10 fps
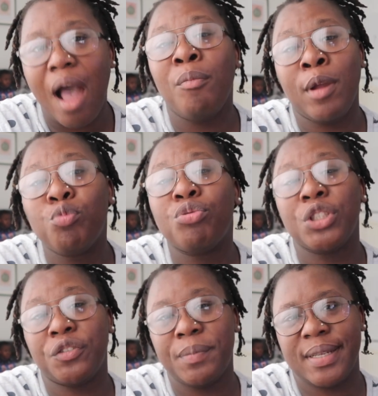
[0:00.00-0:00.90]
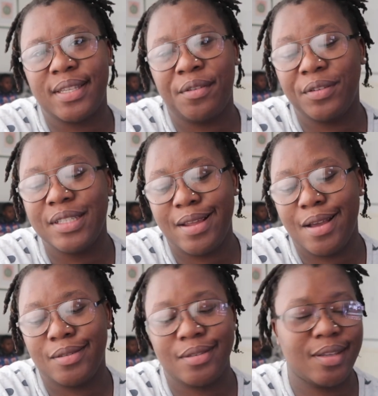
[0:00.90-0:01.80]
I'll make brunch for myself in the
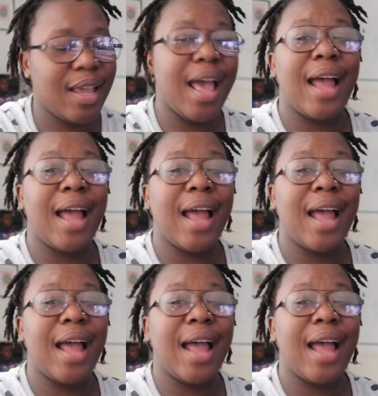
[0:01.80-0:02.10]
house.